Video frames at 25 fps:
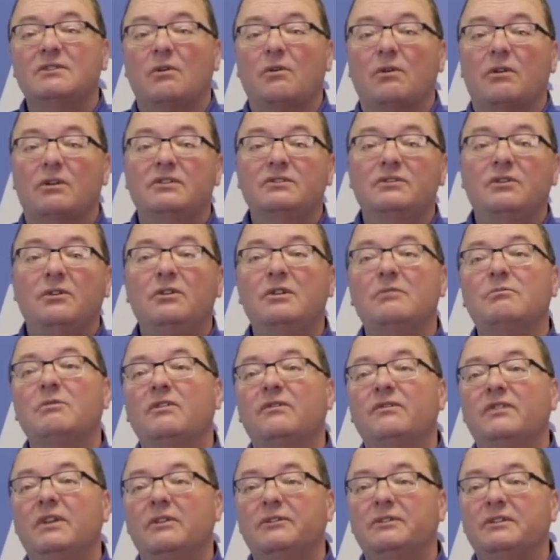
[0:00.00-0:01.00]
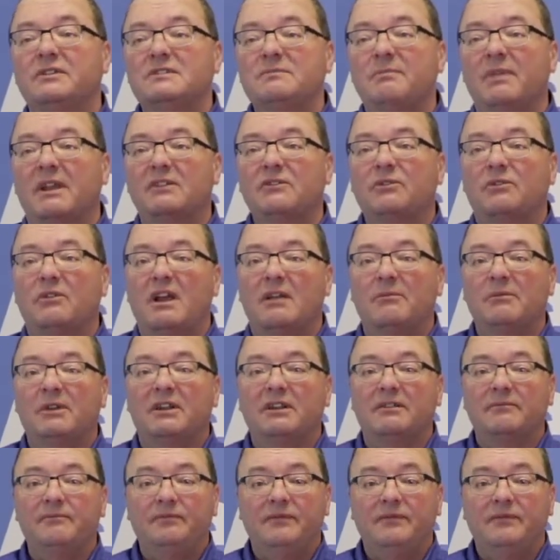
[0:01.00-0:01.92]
or Tunable Filter Spectrometer.